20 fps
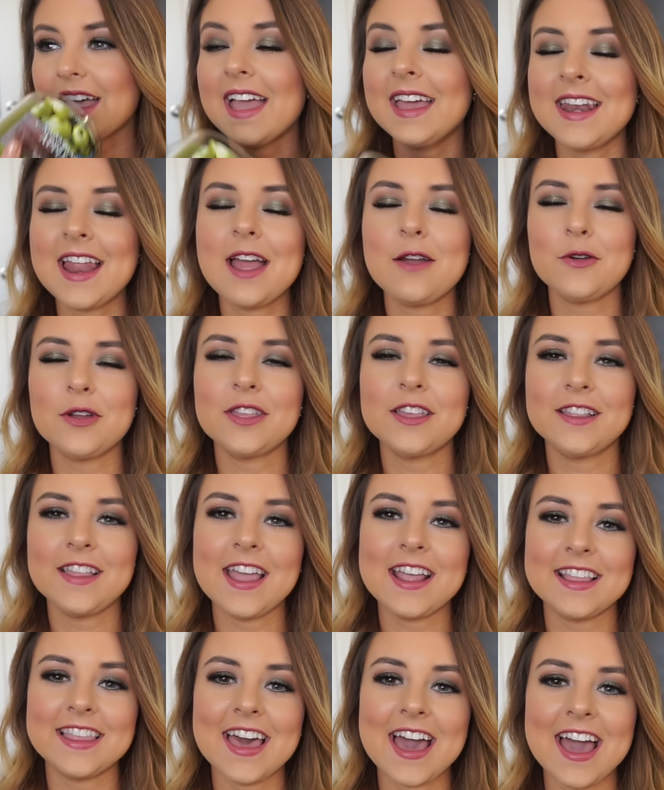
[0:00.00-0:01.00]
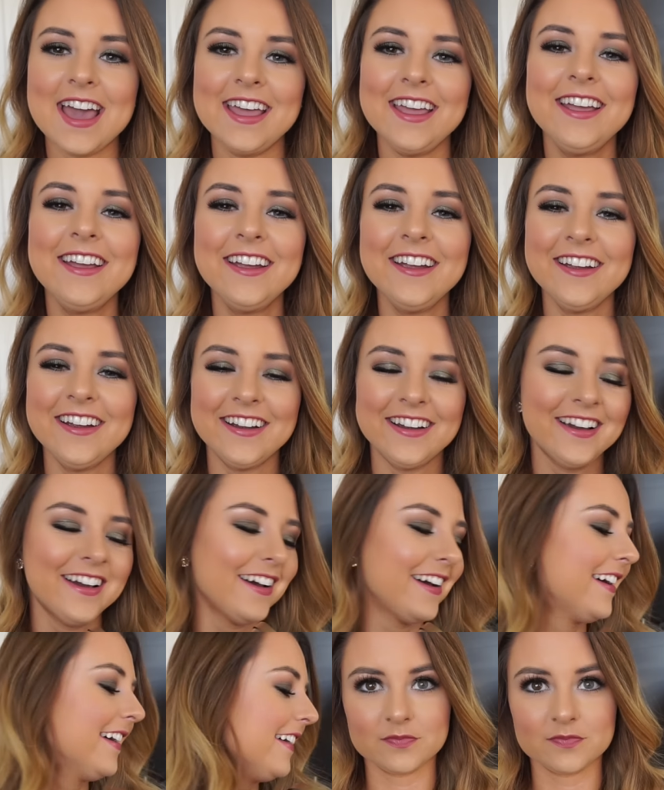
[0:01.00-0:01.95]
And I really like that.